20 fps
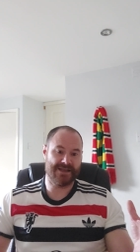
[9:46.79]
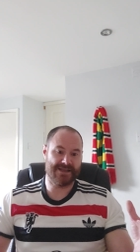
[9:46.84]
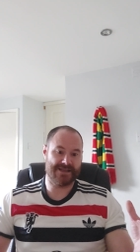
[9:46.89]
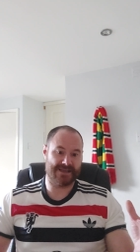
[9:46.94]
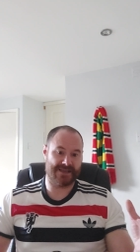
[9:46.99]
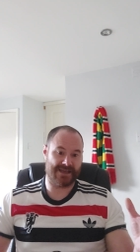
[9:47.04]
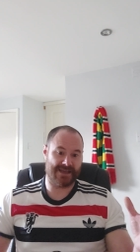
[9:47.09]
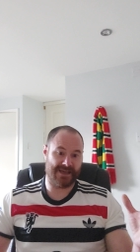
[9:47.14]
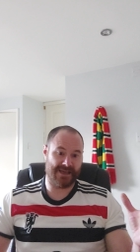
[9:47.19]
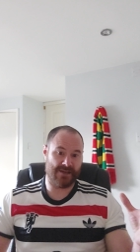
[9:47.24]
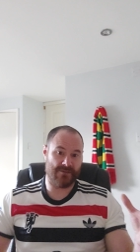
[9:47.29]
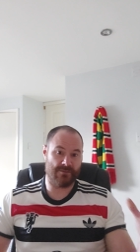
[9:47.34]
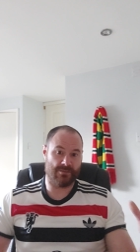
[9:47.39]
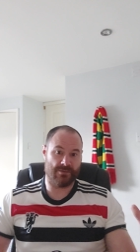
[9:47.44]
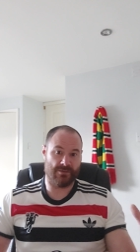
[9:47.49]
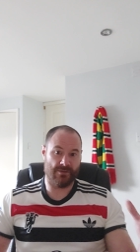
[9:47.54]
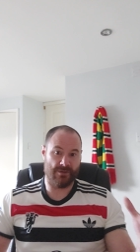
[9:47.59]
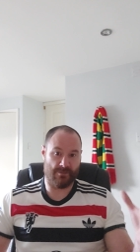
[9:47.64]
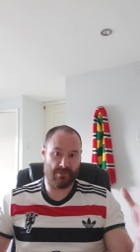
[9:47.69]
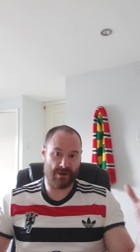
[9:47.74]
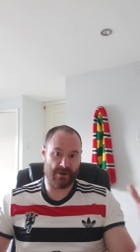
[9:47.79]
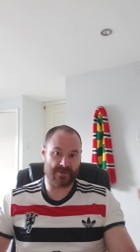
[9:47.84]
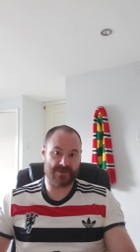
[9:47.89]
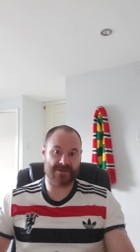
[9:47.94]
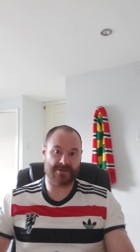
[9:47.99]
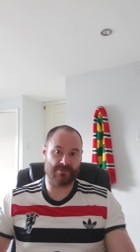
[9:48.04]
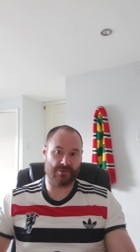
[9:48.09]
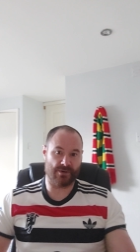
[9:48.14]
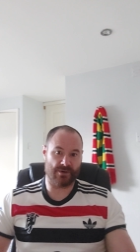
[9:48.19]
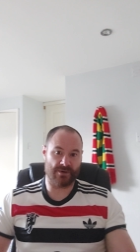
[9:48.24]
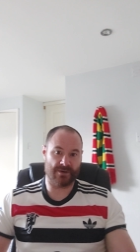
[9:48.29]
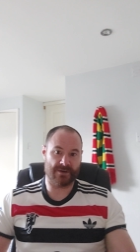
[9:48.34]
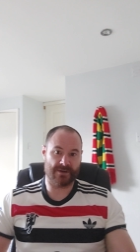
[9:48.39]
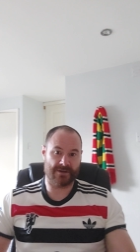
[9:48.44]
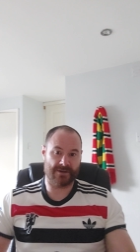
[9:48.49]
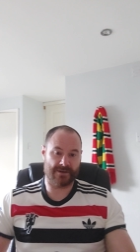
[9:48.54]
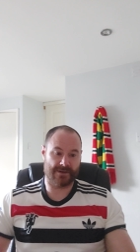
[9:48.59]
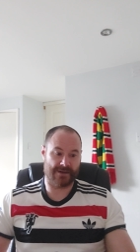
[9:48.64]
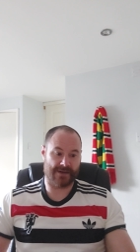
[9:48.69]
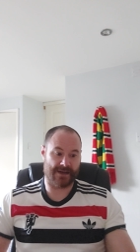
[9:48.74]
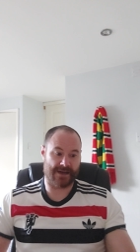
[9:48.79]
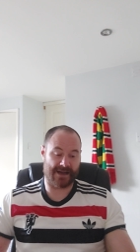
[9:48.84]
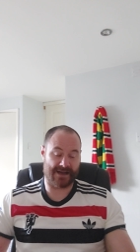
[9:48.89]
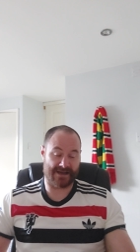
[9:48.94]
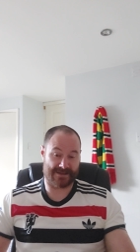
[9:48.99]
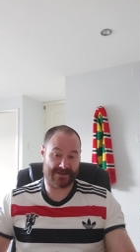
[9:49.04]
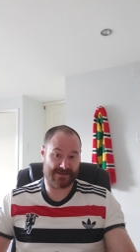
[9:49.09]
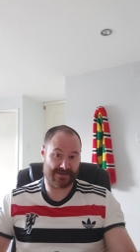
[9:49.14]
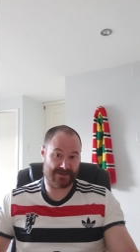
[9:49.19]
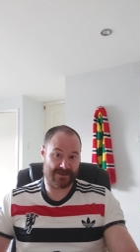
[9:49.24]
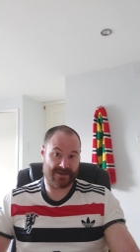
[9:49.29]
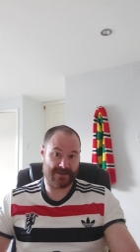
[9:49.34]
to keep the poster boy as